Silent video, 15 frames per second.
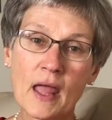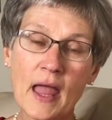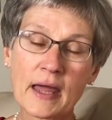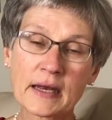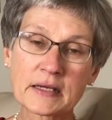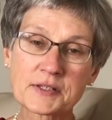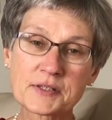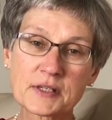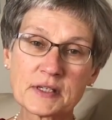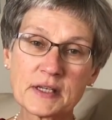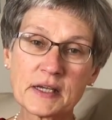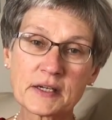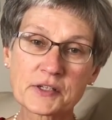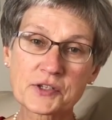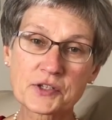and as the
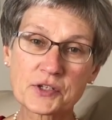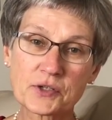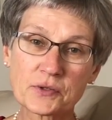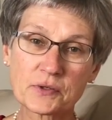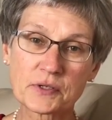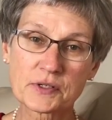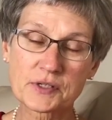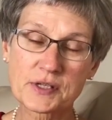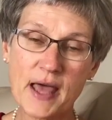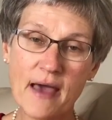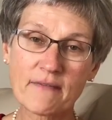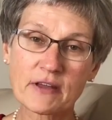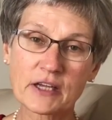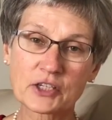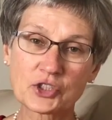Dean of Students,
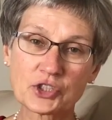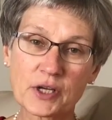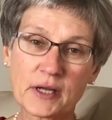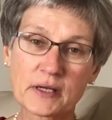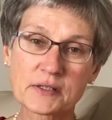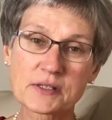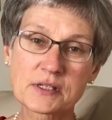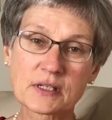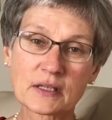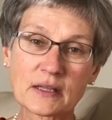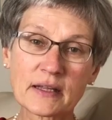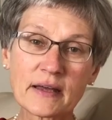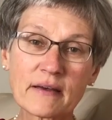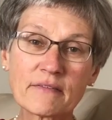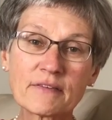having a chance to
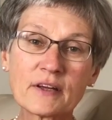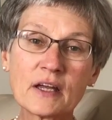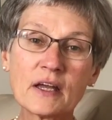live